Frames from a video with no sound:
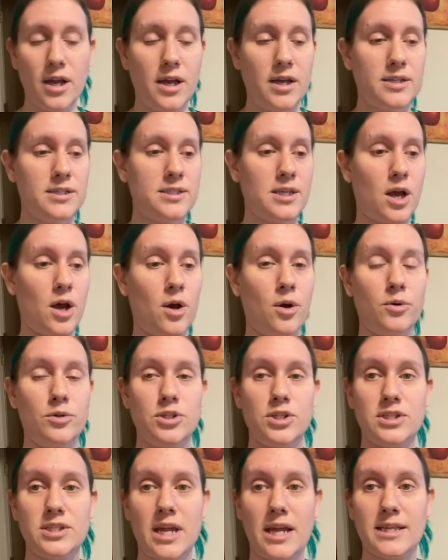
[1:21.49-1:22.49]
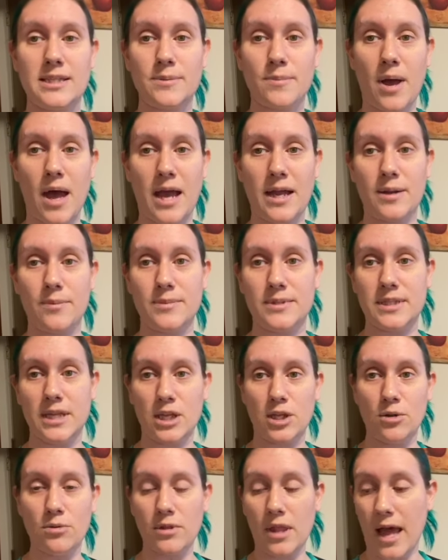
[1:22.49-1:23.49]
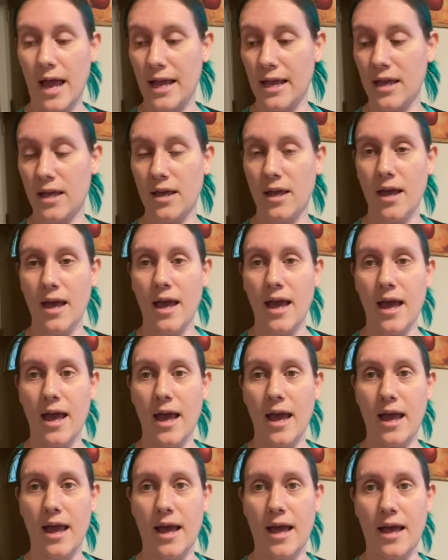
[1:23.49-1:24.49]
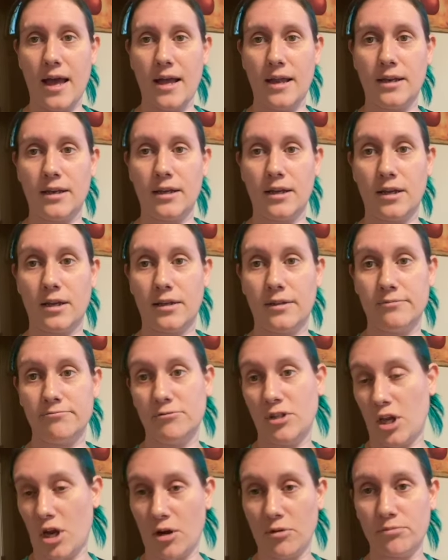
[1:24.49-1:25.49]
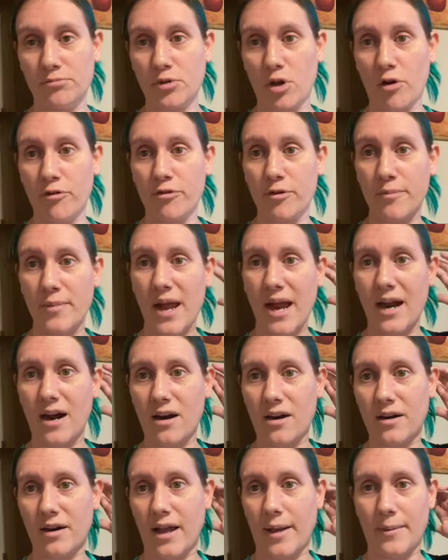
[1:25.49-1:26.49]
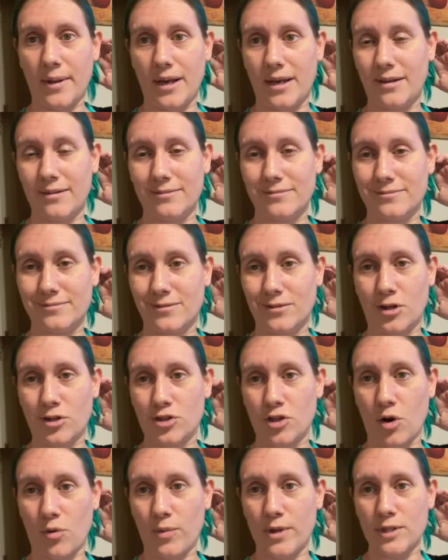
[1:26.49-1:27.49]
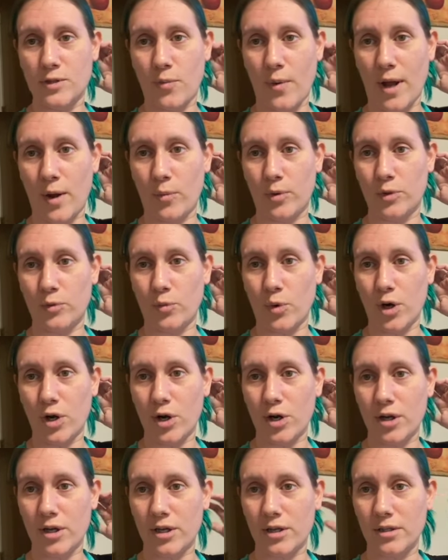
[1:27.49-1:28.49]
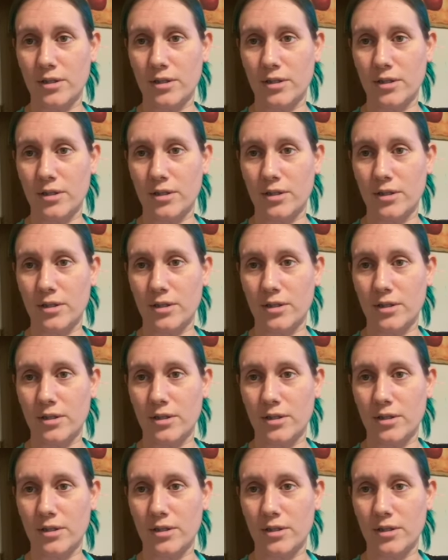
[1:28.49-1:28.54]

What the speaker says: So just take some items that you like and, go from there. I mean, there's no reason why it wouldn't work.